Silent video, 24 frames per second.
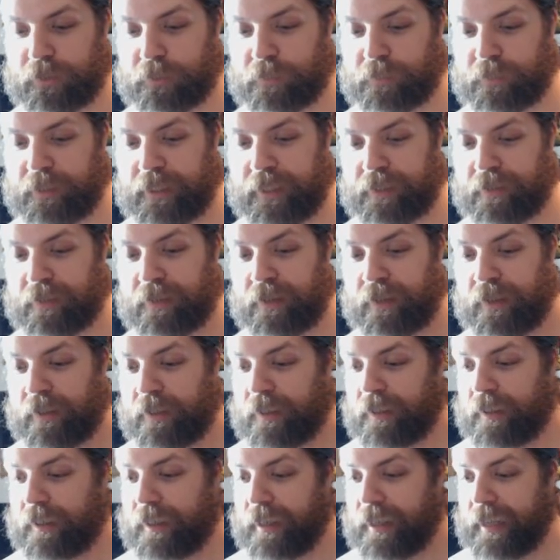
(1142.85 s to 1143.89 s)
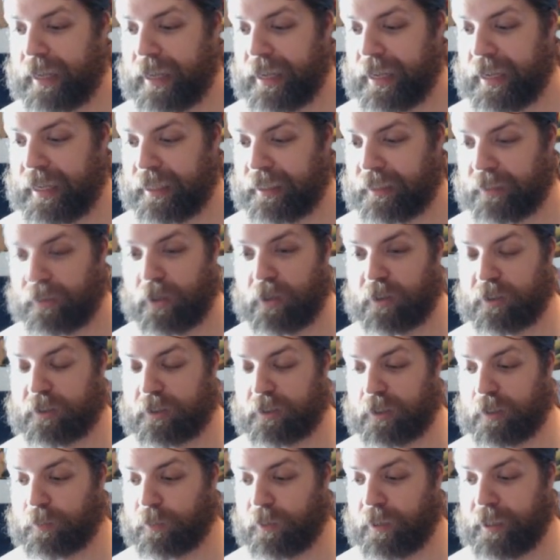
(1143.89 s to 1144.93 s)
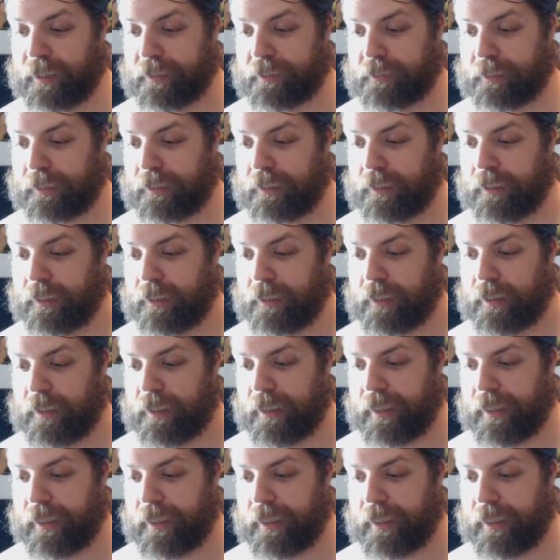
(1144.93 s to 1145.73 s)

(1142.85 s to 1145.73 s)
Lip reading: Bloomkin and Garruk's Uprising,